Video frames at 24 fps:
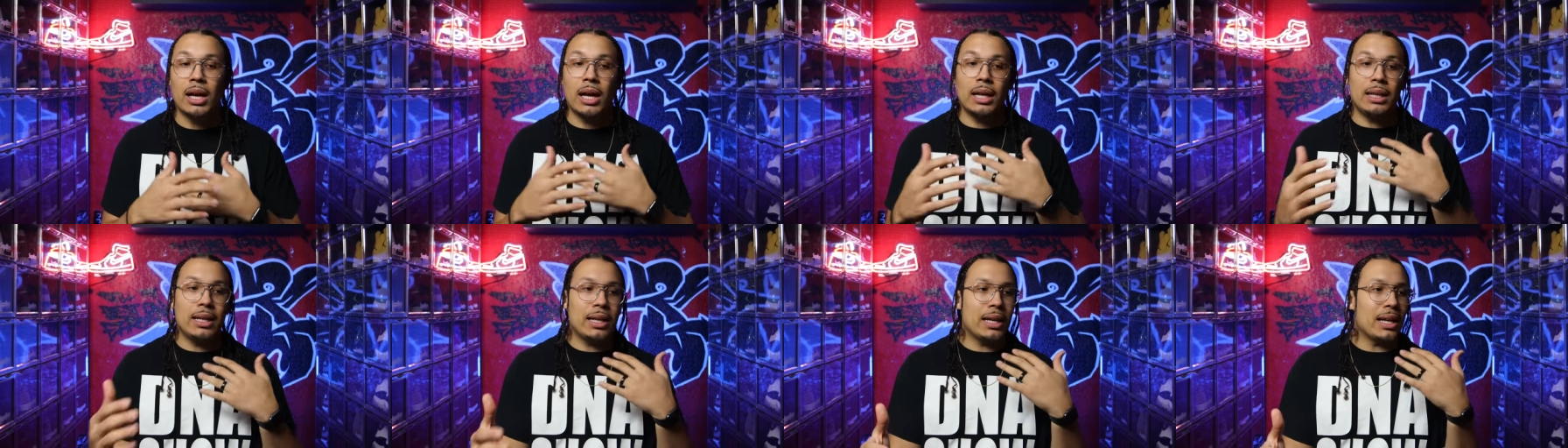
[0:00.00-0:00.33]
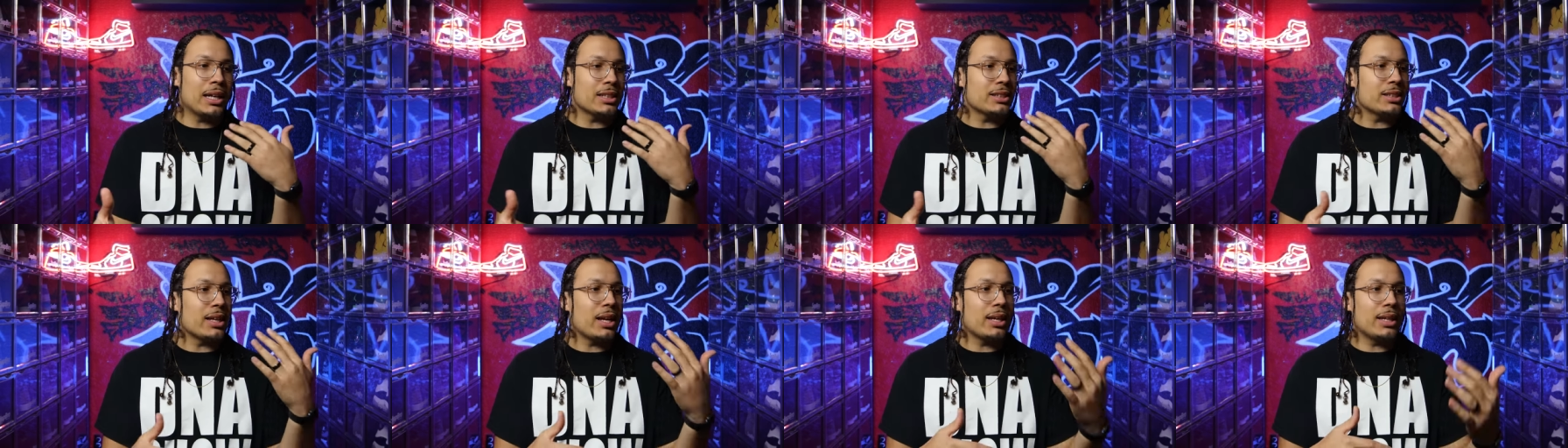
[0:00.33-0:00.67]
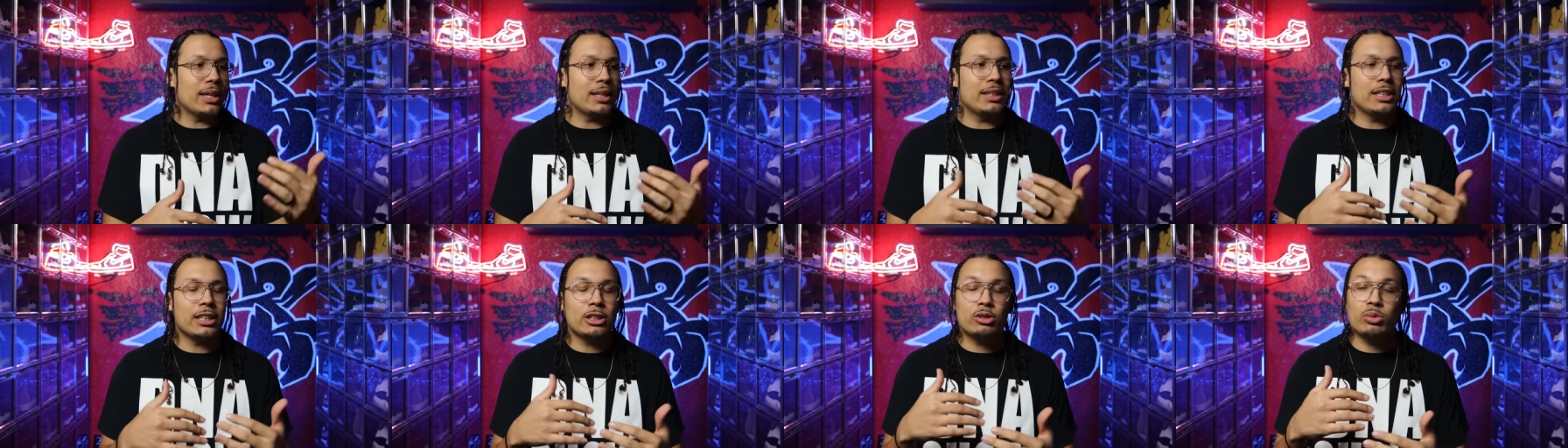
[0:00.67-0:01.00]
And then I saw
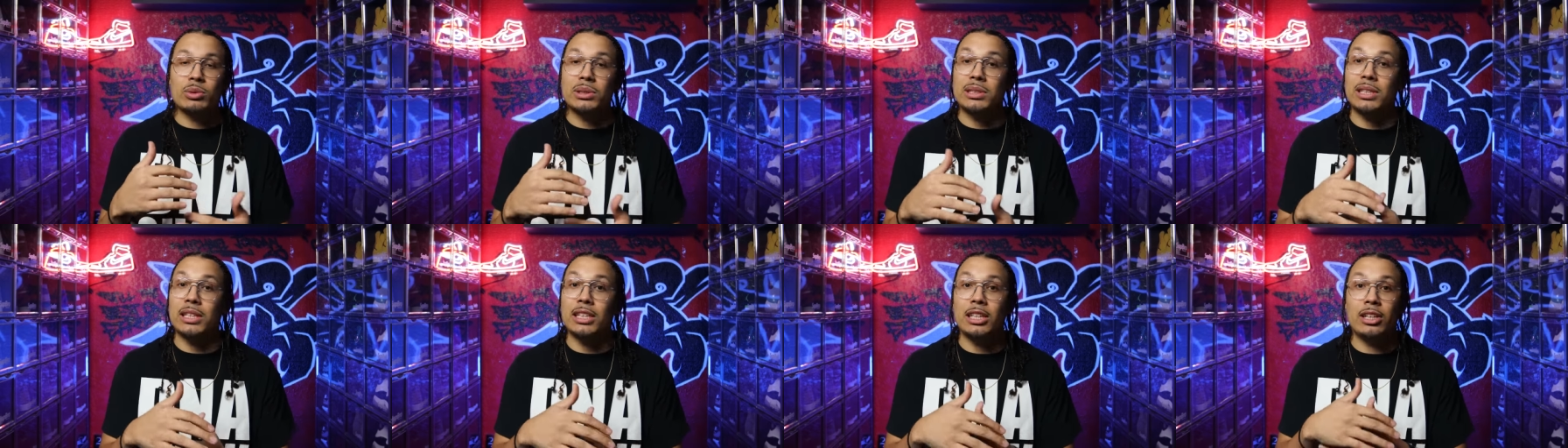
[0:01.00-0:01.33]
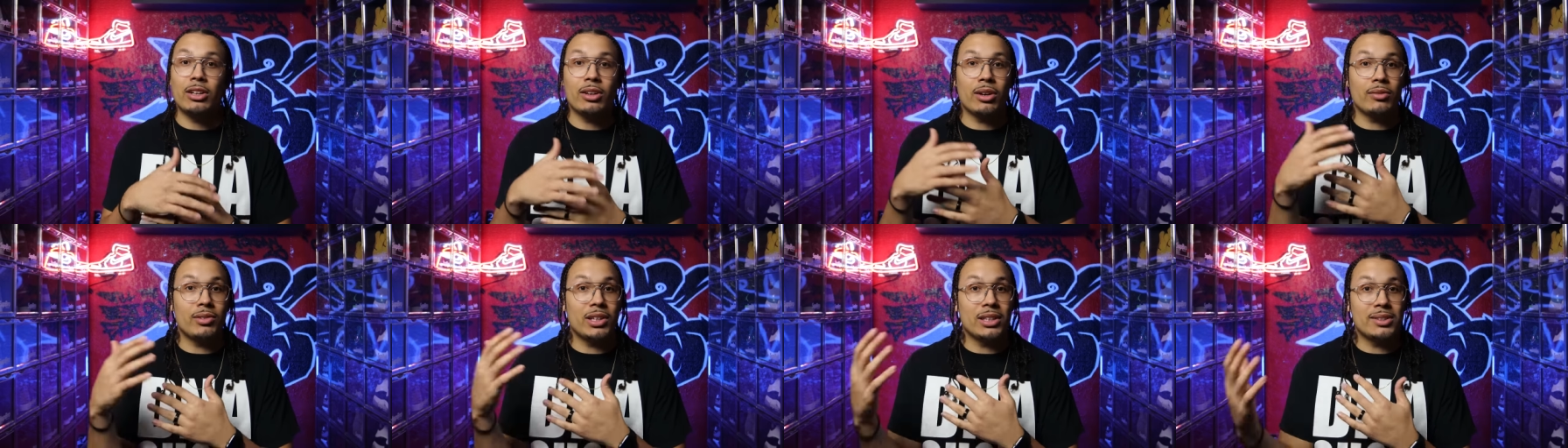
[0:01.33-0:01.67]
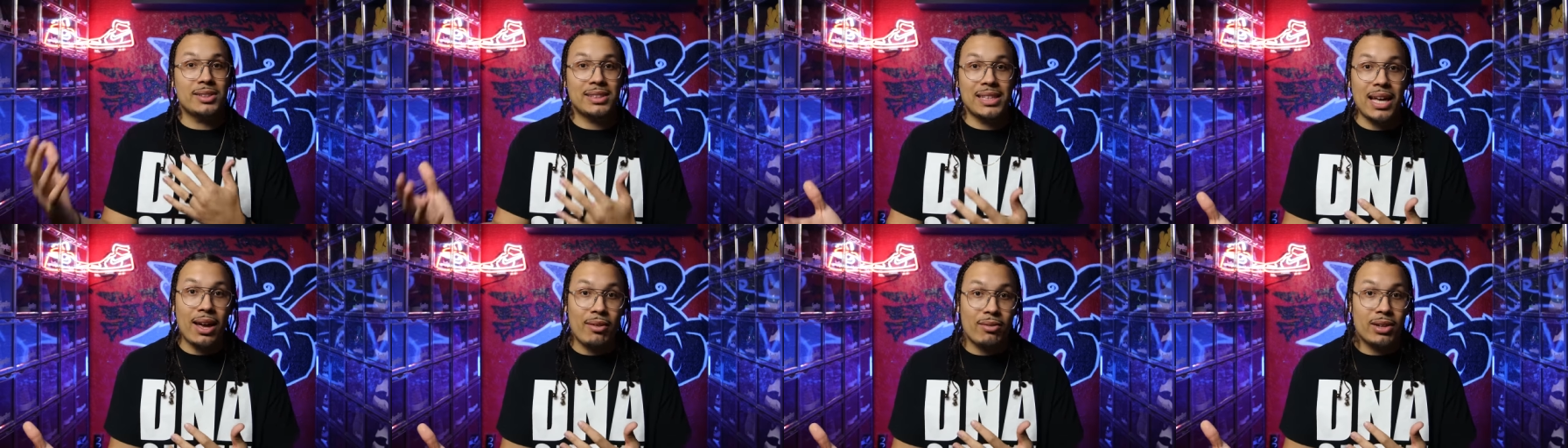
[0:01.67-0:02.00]
that this was the year of the
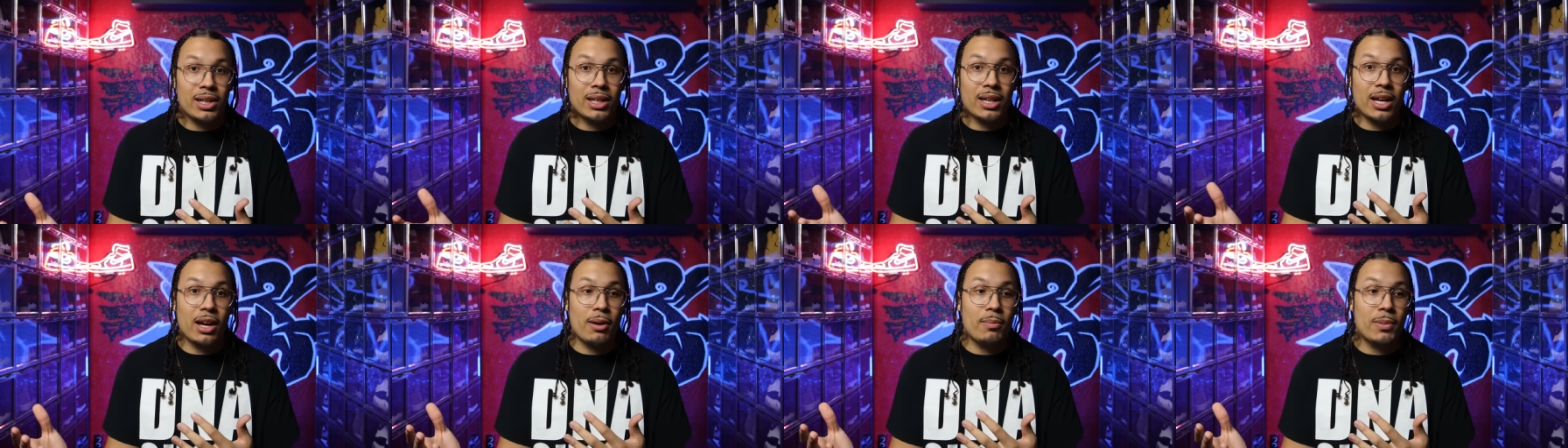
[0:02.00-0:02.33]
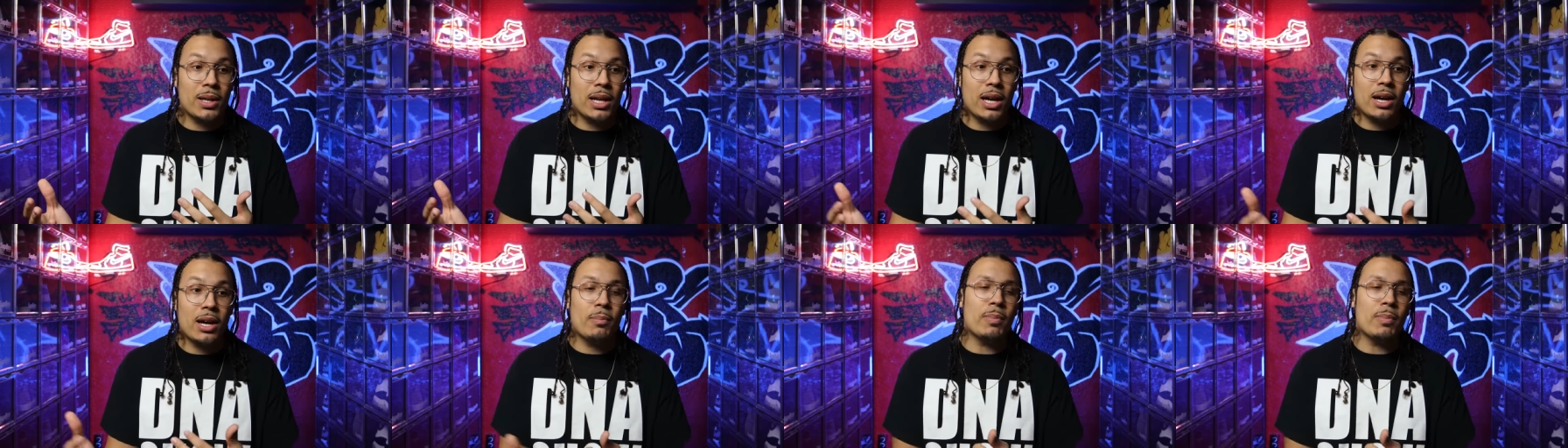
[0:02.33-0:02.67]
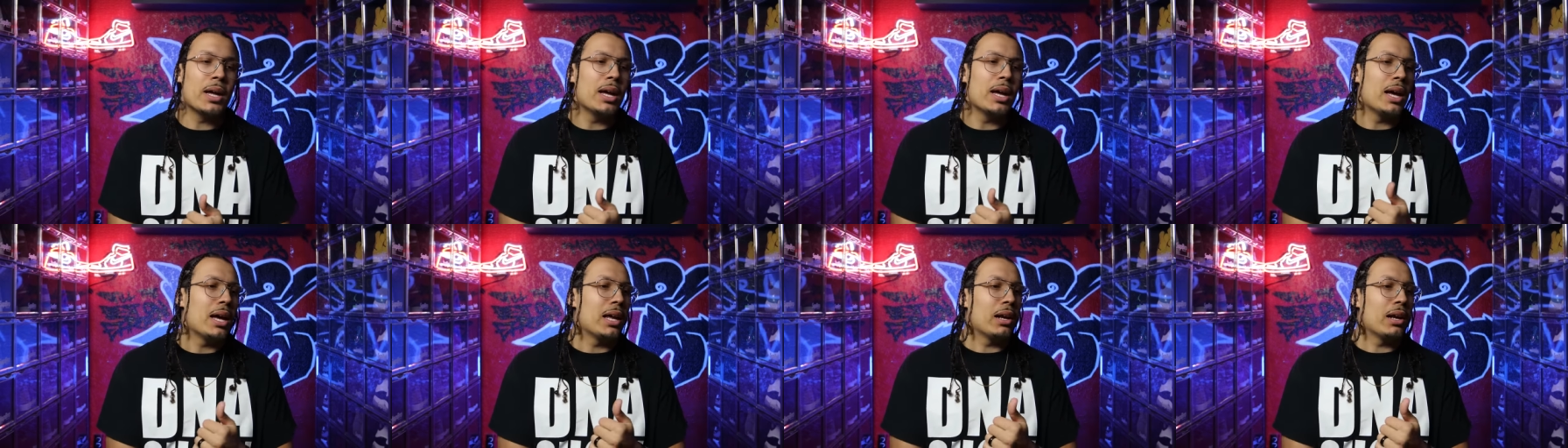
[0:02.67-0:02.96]
seven coming up.